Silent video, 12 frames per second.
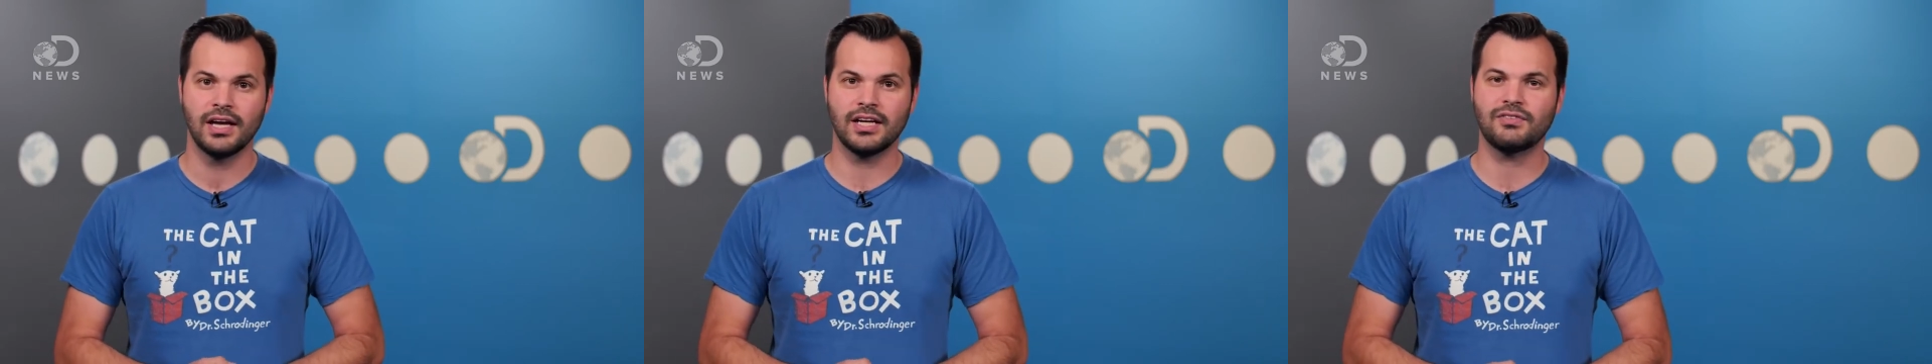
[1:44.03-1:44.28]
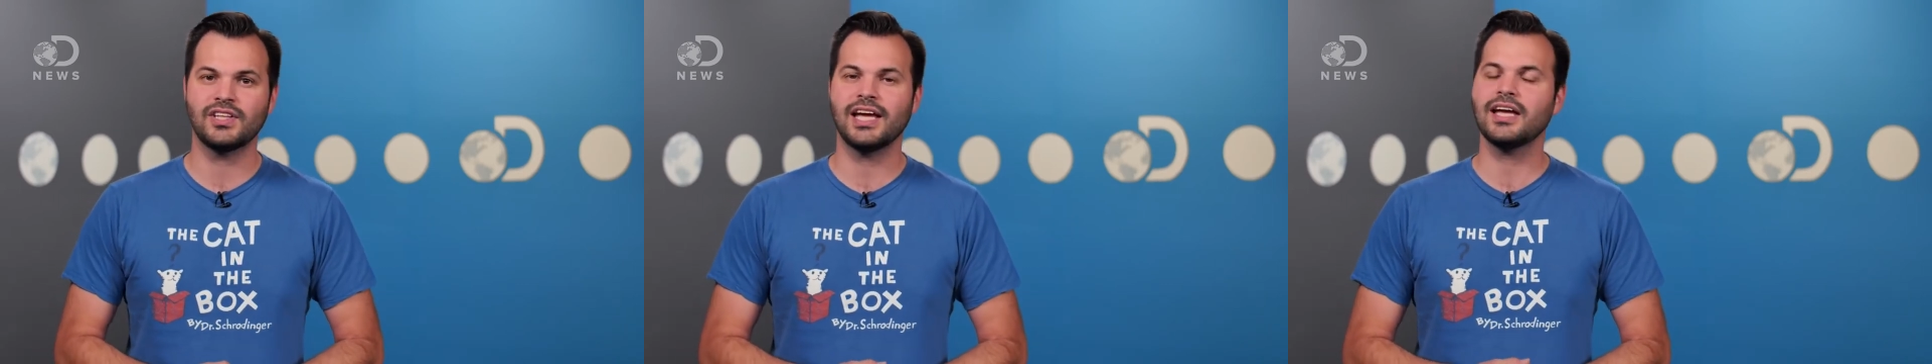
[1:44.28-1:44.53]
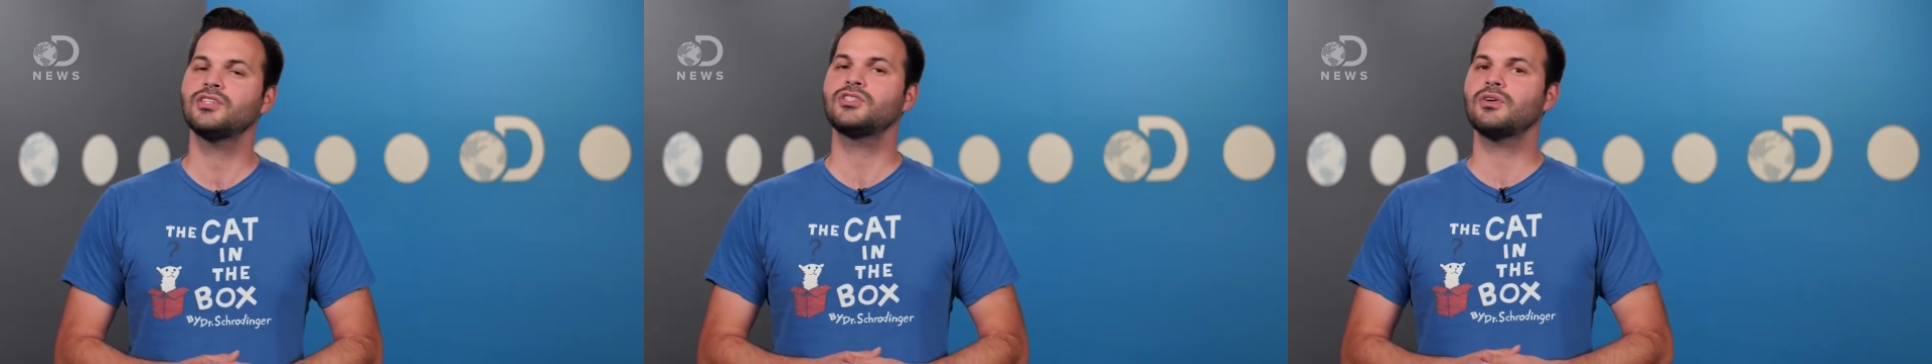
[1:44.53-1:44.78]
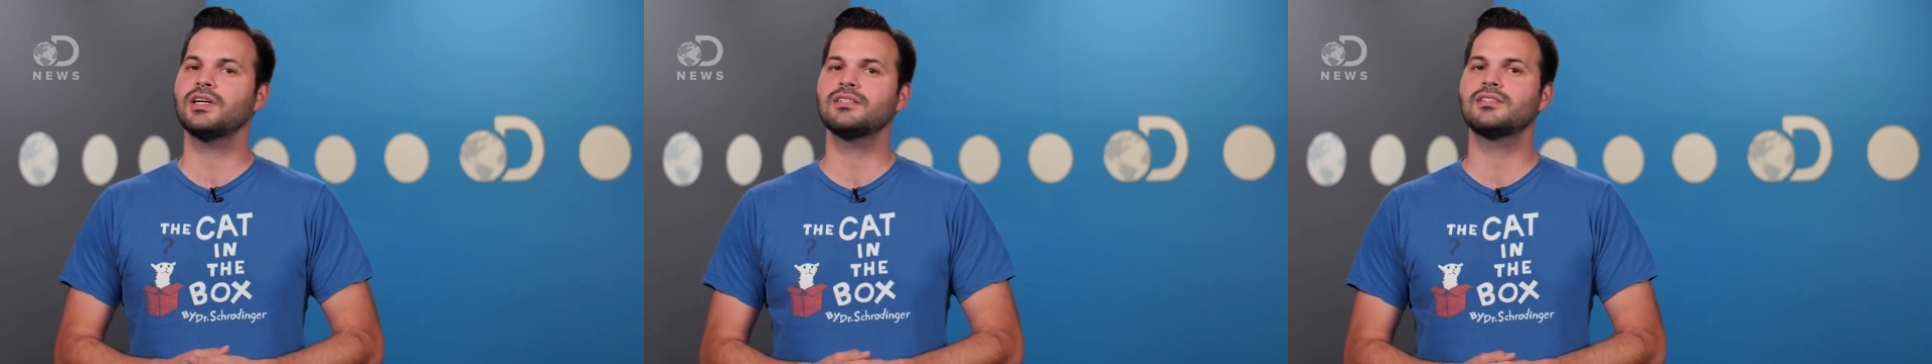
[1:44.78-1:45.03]
And if the
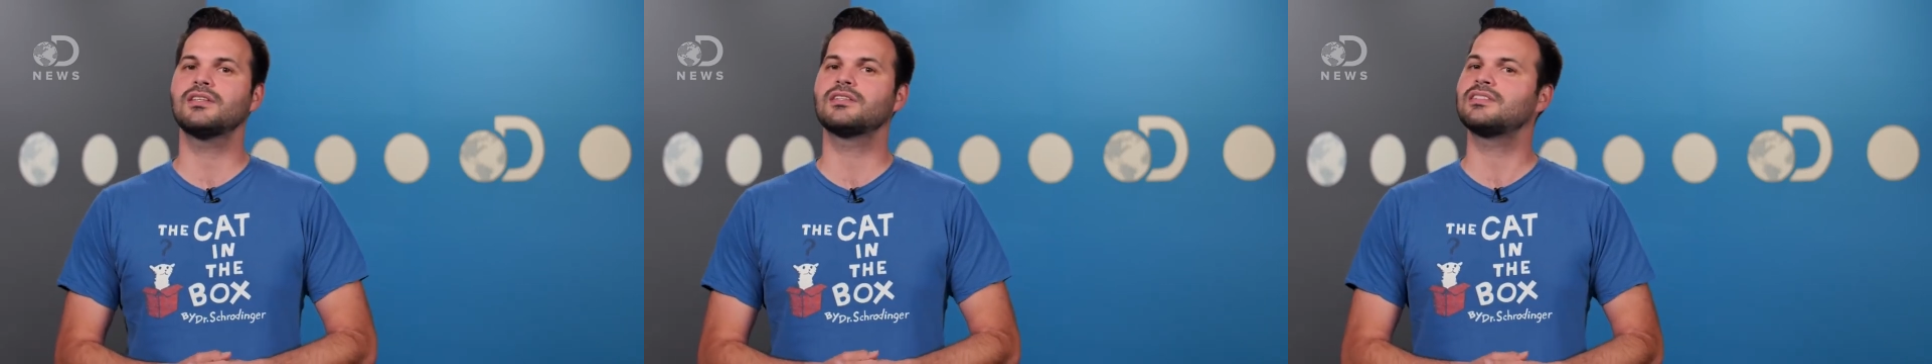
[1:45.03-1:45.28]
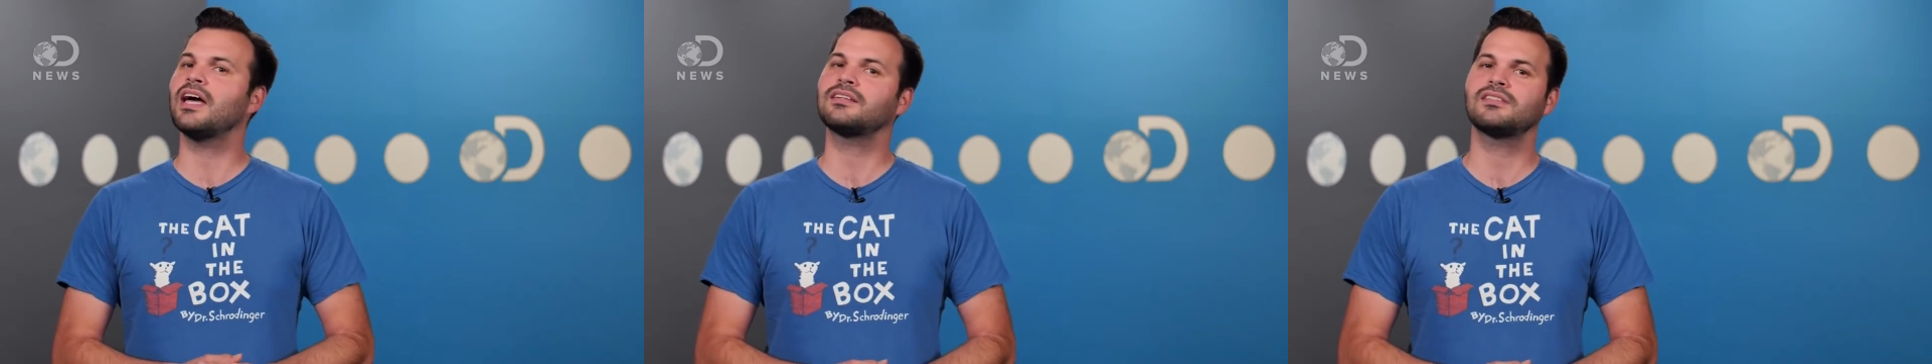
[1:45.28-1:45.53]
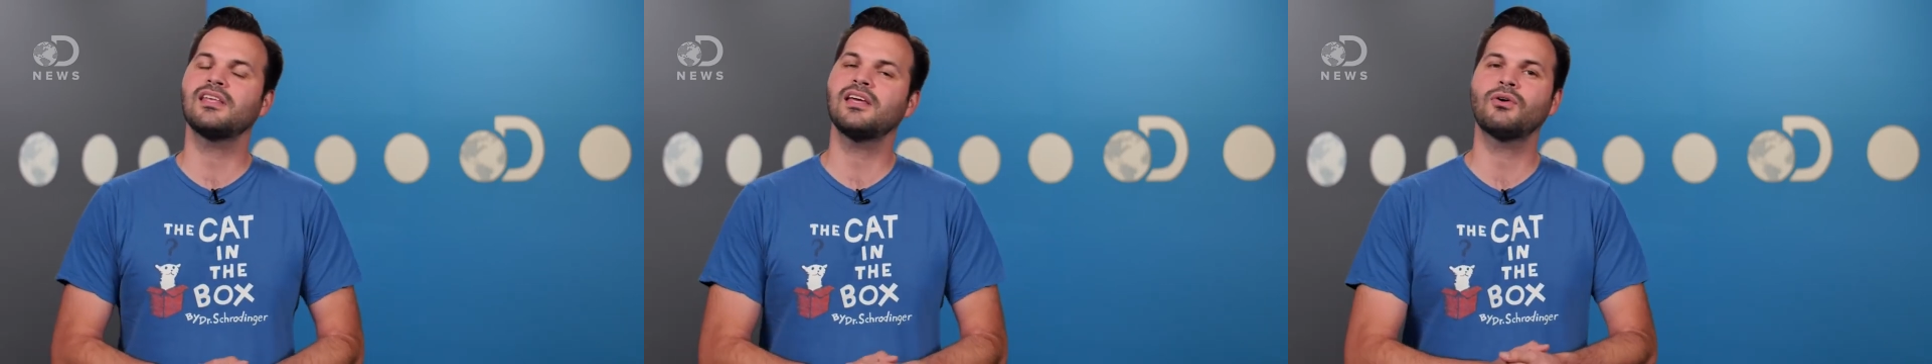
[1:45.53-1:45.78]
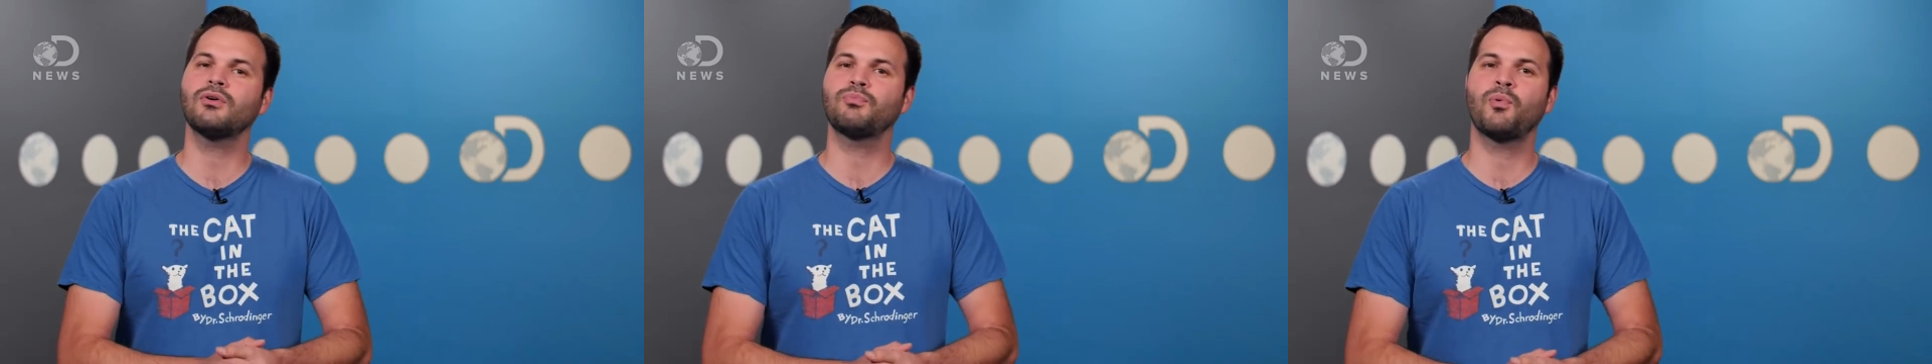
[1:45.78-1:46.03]
answer is the sex
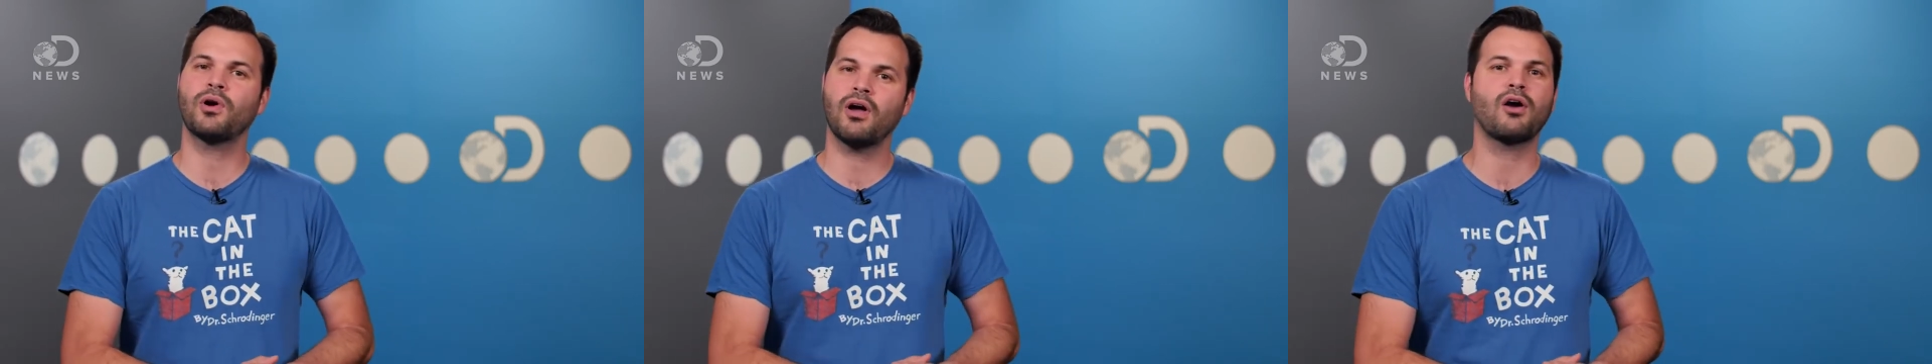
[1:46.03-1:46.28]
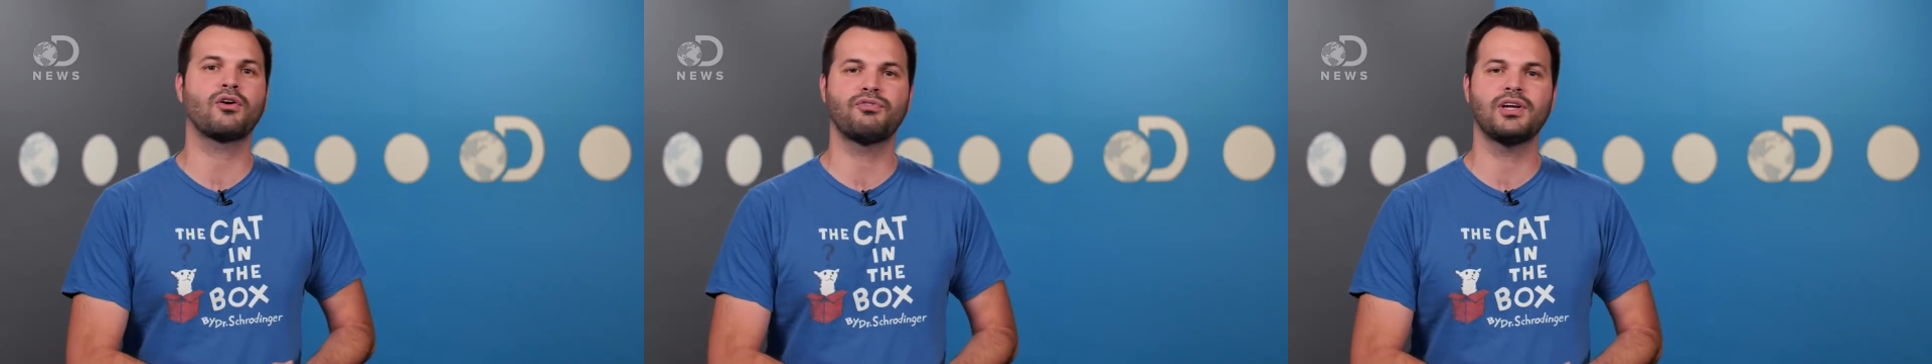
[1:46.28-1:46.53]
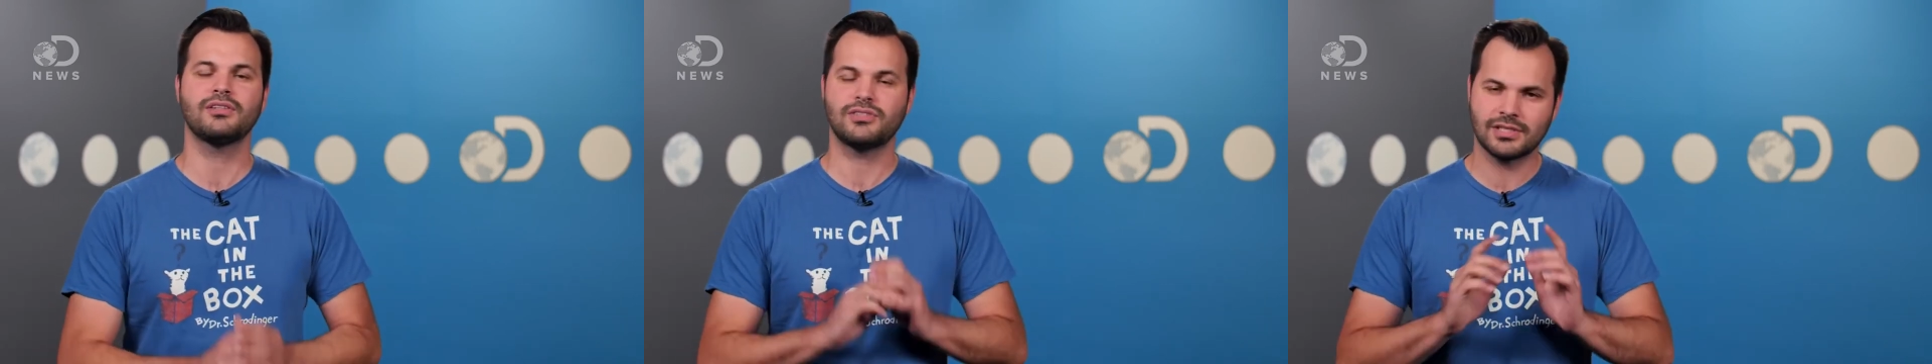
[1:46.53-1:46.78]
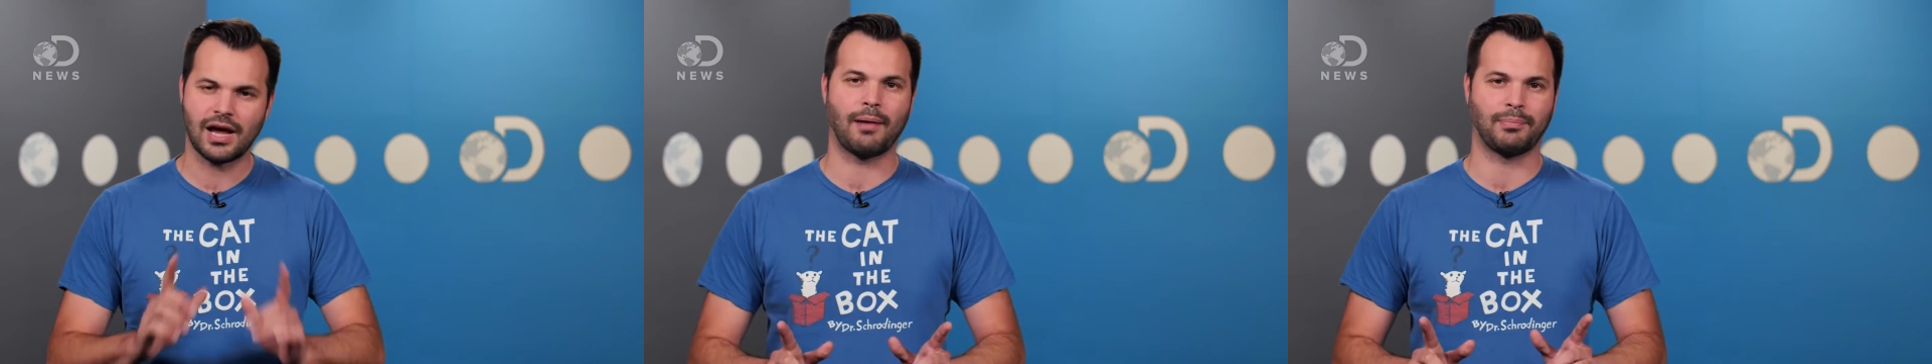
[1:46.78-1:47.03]
theater of pornography,
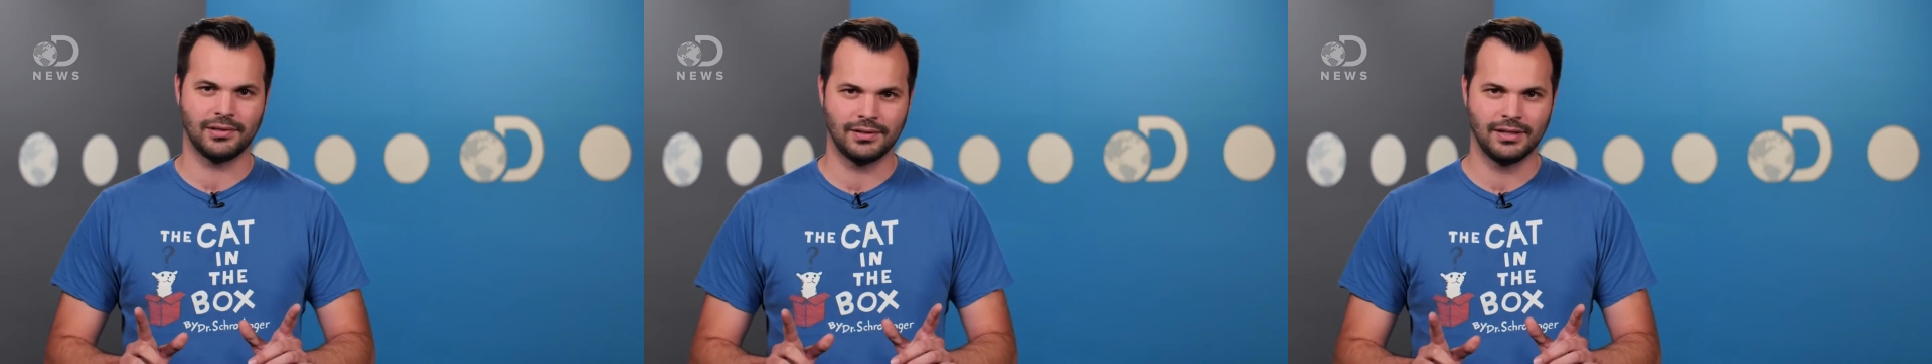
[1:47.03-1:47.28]
stop.